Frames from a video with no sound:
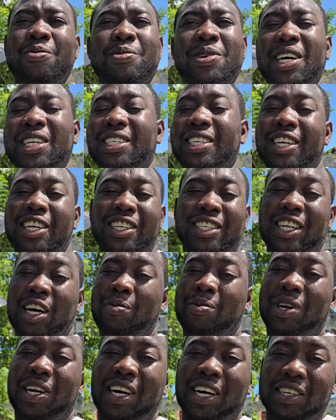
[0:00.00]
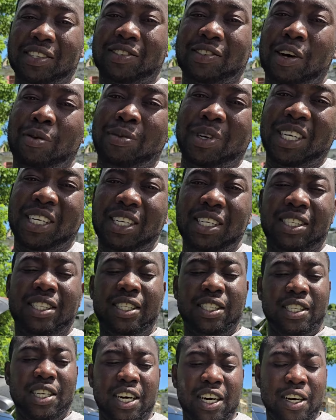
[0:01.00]
I tell the top class family, this
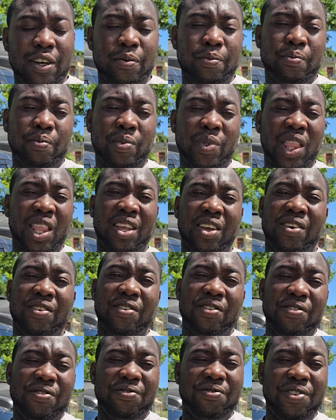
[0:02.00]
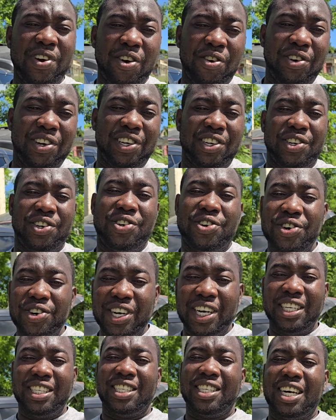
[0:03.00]
is a very
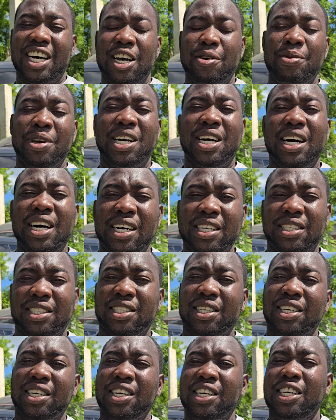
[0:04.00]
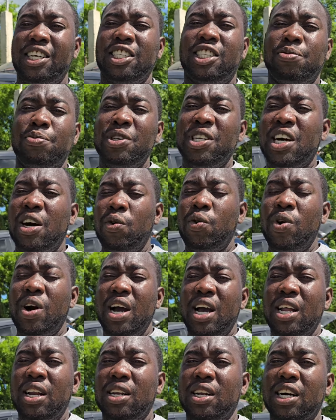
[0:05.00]
great joy because it's been a
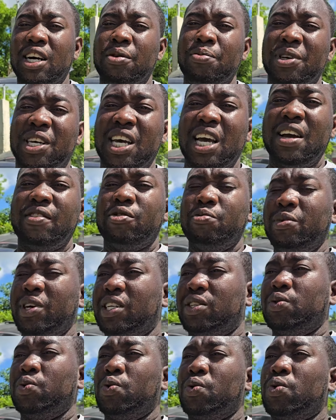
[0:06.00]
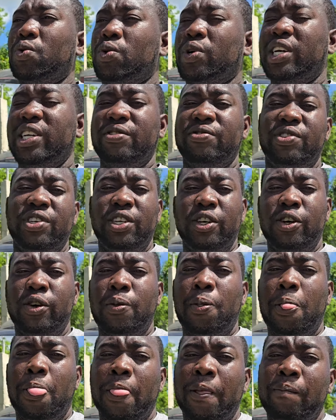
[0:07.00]
while and I can't even make two cooking videos
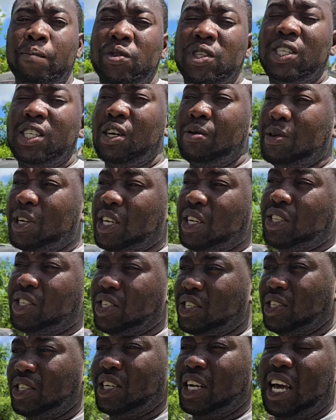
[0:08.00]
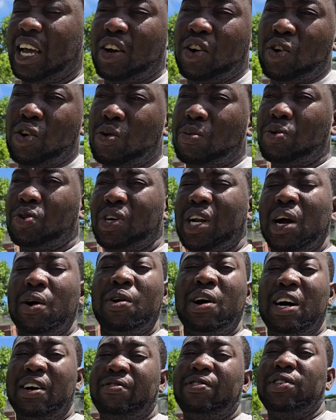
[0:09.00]
in my kitchen like how mood I
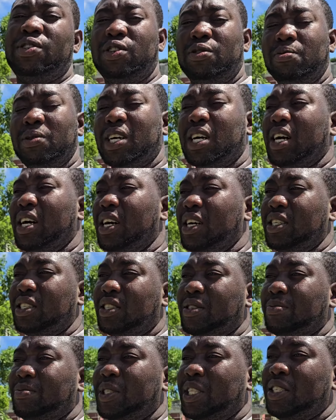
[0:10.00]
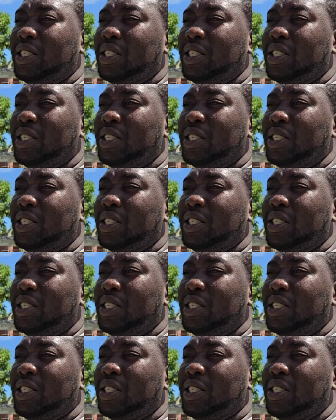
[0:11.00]
want to do it because